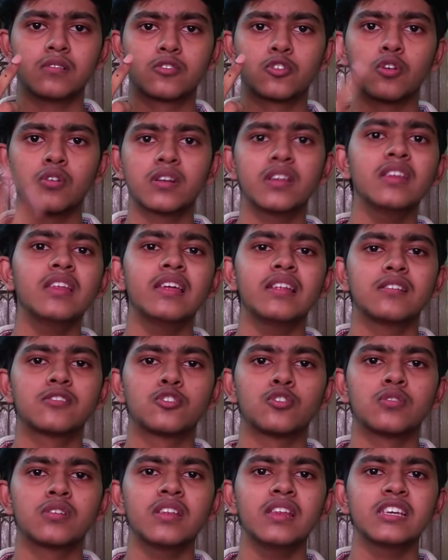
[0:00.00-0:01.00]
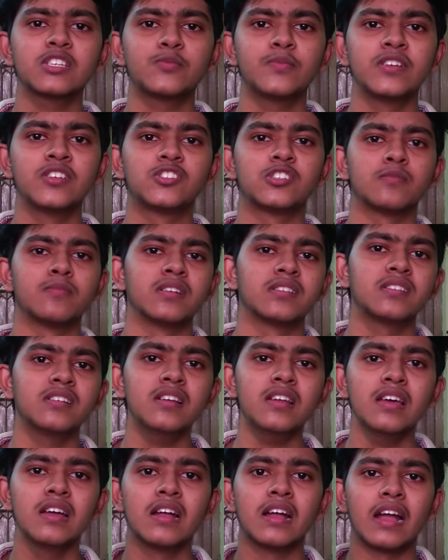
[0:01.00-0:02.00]
total expenditure
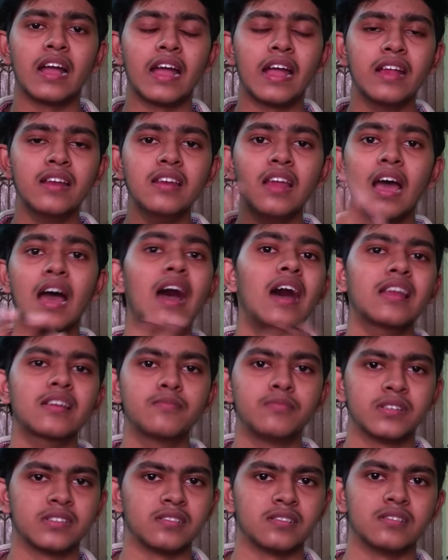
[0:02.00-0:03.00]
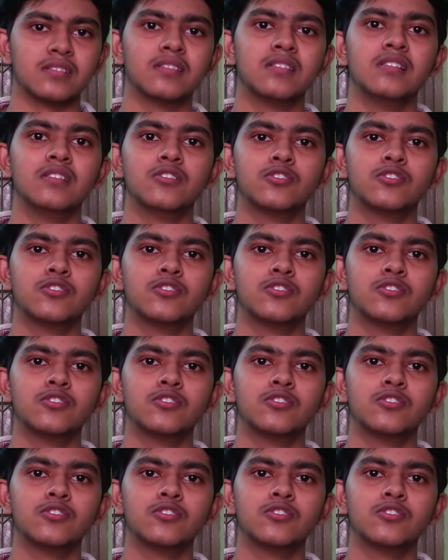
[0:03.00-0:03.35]
method, and arc method.